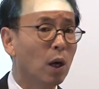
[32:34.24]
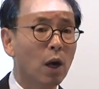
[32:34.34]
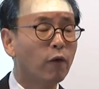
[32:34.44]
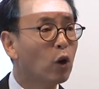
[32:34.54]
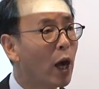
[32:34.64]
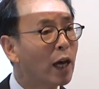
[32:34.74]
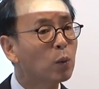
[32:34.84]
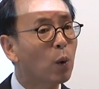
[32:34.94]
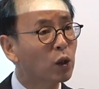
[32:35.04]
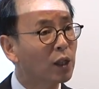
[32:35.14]
If your
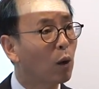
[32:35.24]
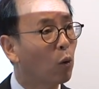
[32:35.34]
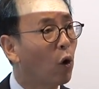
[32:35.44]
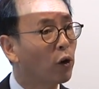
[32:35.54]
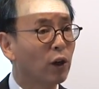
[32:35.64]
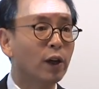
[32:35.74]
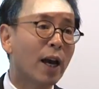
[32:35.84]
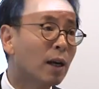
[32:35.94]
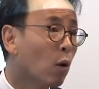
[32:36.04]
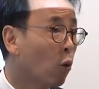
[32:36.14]
exports not growing, you
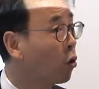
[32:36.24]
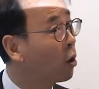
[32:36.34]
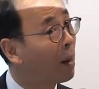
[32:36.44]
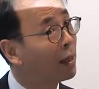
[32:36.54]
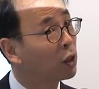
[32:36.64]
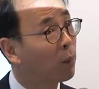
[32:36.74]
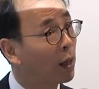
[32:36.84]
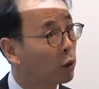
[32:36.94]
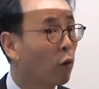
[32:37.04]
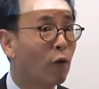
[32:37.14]
cannot grow your money
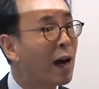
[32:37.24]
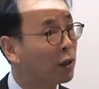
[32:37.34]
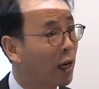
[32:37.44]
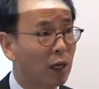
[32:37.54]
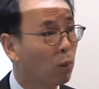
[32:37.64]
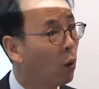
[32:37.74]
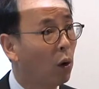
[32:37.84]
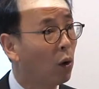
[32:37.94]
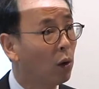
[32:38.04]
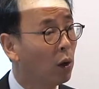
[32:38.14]
supply so fast
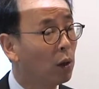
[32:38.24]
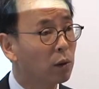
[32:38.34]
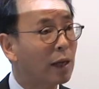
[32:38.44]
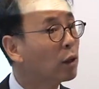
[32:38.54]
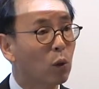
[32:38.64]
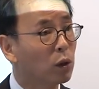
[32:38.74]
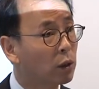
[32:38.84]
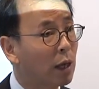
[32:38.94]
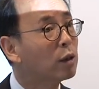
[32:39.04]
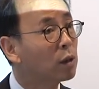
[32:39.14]
anymore. That's
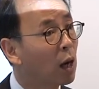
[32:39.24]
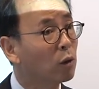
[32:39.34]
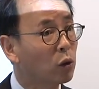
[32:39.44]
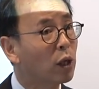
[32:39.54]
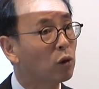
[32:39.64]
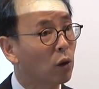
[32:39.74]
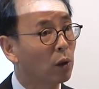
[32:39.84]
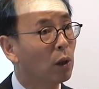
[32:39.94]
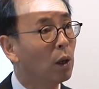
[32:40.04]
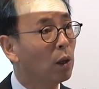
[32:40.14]
the contradiction
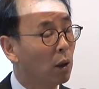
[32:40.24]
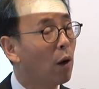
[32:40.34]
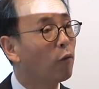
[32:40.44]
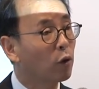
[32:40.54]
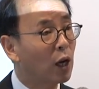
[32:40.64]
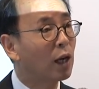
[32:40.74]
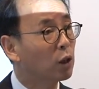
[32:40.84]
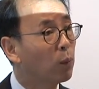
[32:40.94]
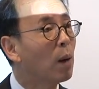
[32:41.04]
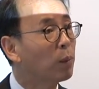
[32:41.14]
for
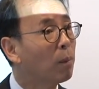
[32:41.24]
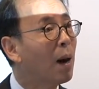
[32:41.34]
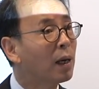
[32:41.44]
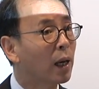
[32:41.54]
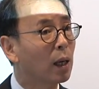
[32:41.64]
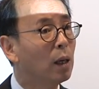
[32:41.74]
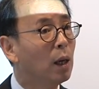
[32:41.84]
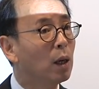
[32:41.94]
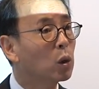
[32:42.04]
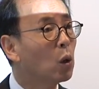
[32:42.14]
China's property market.
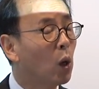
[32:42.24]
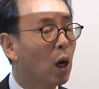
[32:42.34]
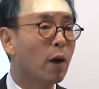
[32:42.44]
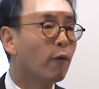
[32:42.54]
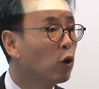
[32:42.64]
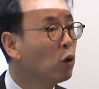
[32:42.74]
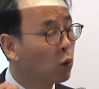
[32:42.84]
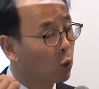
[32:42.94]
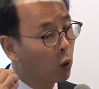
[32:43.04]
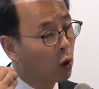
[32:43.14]
So if
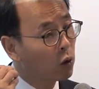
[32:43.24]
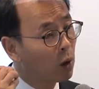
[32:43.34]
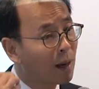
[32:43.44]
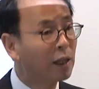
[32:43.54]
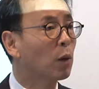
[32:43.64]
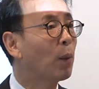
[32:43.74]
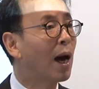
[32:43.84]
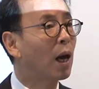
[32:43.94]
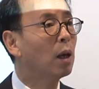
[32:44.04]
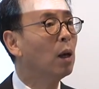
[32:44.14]
you grow your money
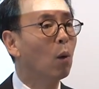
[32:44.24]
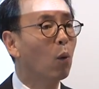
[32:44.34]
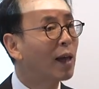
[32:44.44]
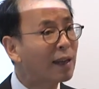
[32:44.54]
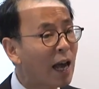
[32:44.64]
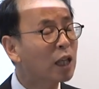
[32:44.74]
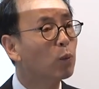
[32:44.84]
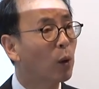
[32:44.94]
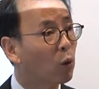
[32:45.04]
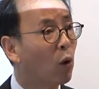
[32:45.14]
supply without
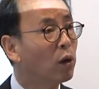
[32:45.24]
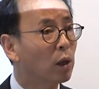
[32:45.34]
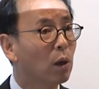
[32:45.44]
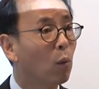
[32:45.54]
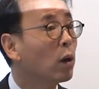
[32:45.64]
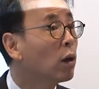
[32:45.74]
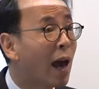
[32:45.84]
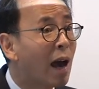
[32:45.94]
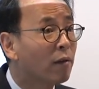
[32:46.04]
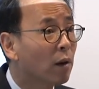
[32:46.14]
export growing, what do you
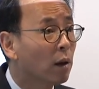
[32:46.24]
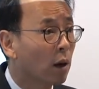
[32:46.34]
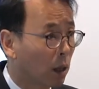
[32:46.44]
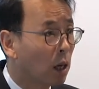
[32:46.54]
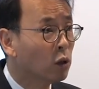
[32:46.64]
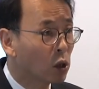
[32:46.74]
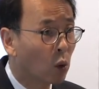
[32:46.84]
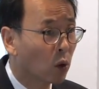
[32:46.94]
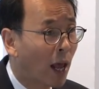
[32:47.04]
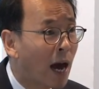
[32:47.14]
have? Currency
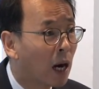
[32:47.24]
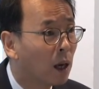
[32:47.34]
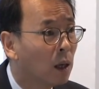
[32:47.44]
going down.